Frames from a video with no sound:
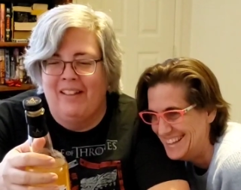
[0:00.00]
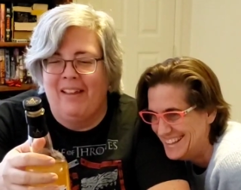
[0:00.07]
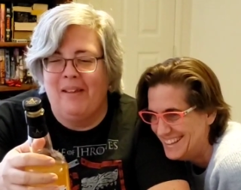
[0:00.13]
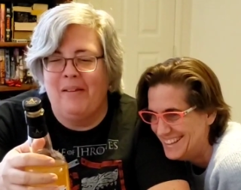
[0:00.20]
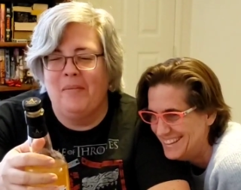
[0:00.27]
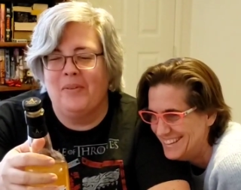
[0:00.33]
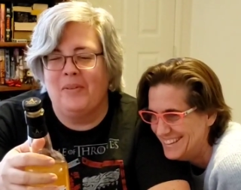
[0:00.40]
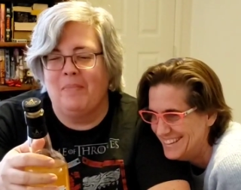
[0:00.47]

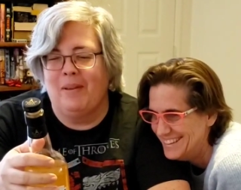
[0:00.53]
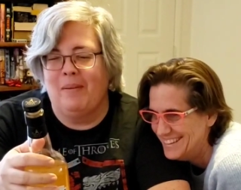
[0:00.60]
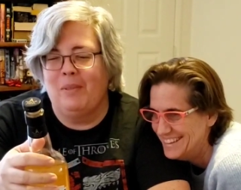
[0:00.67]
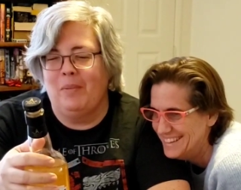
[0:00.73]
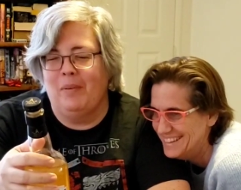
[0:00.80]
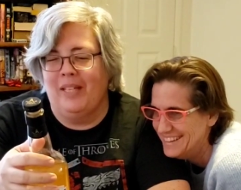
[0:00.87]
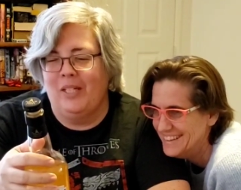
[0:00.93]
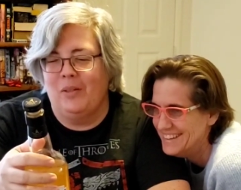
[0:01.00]
Speaker 1: um,
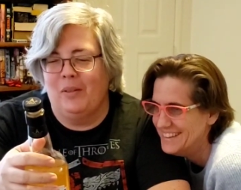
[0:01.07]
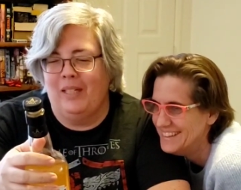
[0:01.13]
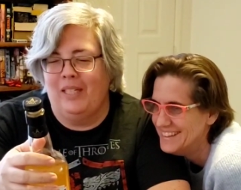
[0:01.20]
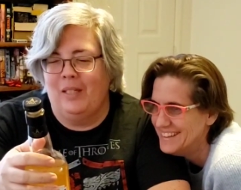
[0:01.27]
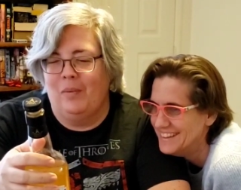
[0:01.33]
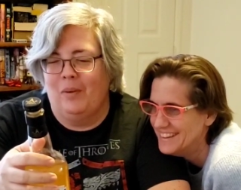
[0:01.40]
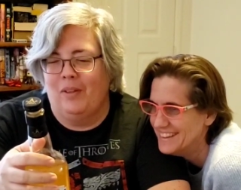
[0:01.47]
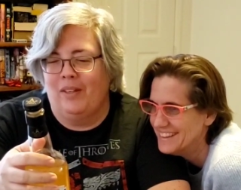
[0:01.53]
sometimes we like
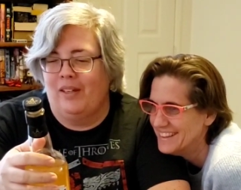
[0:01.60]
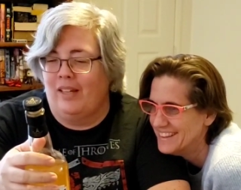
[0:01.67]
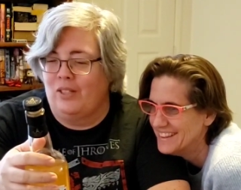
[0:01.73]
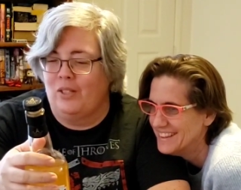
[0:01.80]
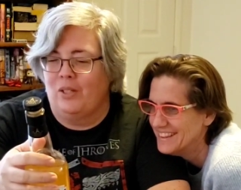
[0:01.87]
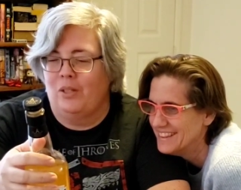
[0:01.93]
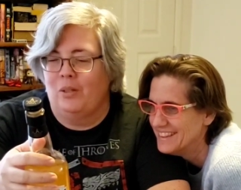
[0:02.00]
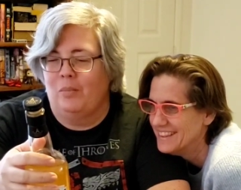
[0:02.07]
drinking it with an
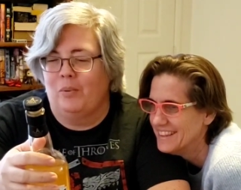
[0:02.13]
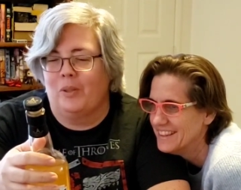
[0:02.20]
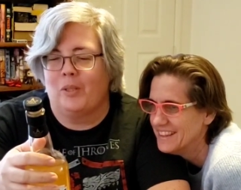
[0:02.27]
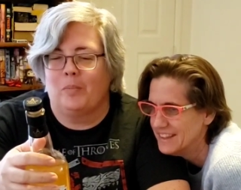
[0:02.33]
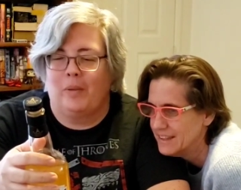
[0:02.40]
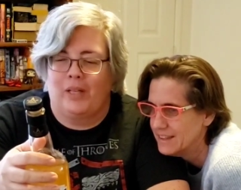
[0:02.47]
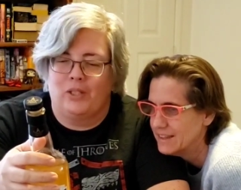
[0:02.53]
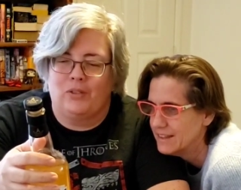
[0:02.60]
ice cube or
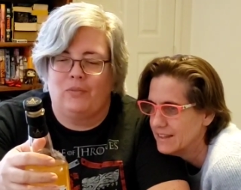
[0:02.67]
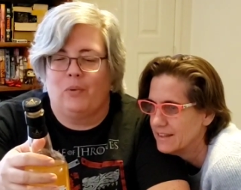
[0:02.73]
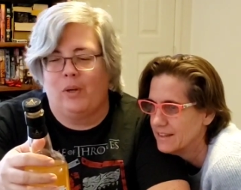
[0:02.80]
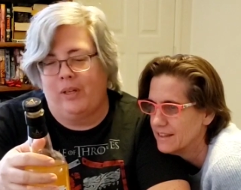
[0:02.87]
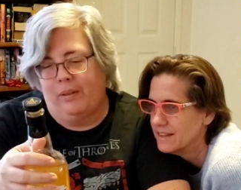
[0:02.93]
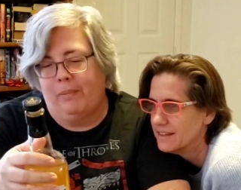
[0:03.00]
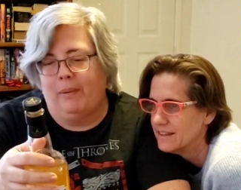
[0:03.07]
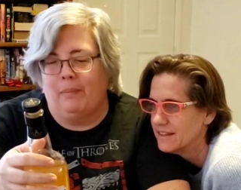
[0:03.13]
a splash of
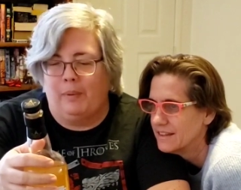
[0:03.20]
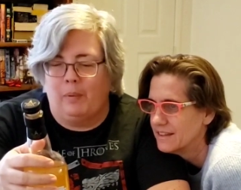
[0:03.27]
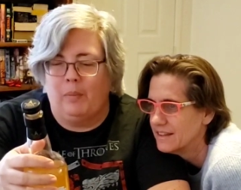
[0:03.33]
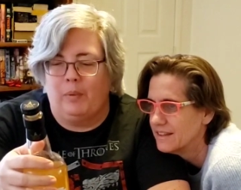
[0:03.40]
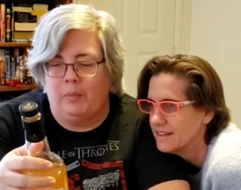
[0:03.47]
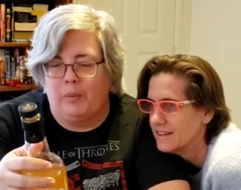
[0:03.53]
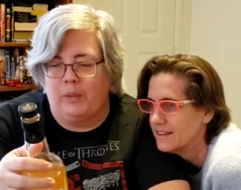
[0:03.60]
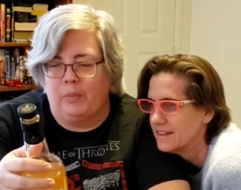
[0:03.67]
water. Go
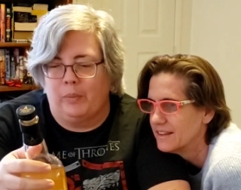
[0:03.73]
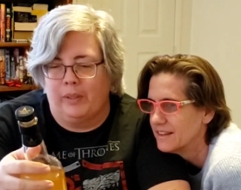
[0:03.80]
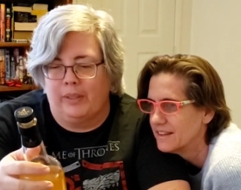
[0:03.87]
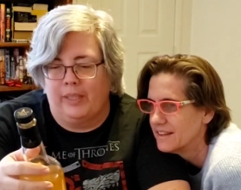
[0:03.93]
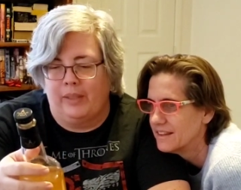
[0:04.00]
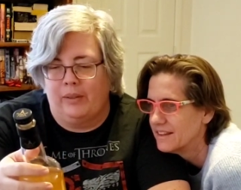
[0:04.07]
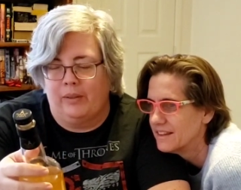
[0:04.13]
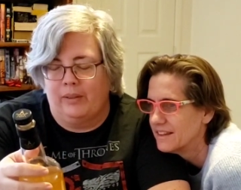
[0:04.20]
well, we
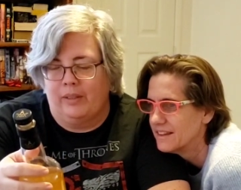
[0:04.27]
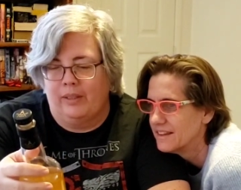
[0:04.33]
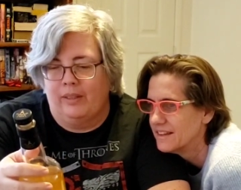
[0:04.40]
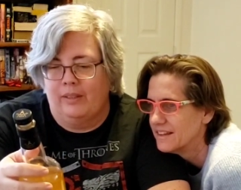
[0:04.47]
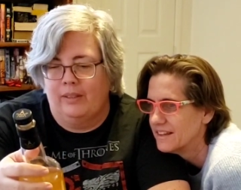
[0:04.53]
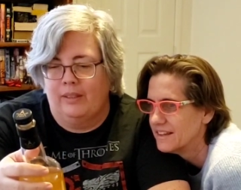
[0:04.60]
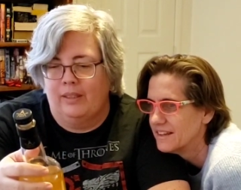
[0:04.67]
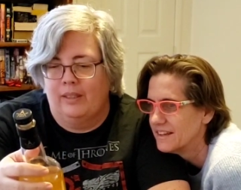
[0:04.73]
scored that
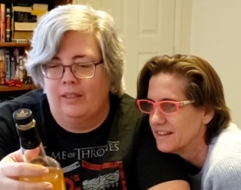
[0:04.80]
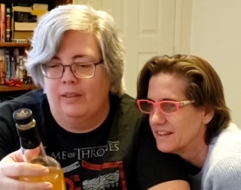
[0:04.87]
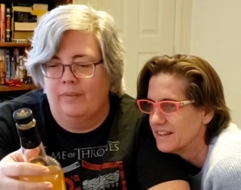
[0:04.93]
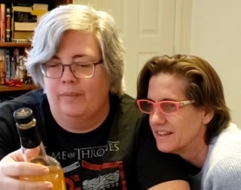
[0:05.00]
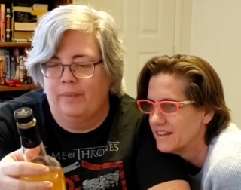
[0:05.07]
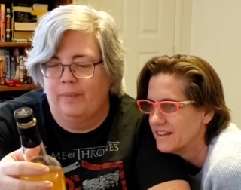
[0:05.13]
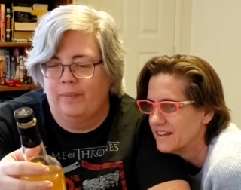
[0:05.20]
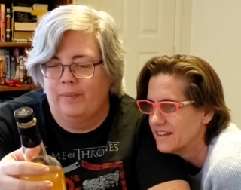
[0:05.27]
earlier.
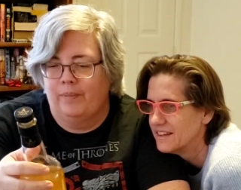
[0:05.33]
Um,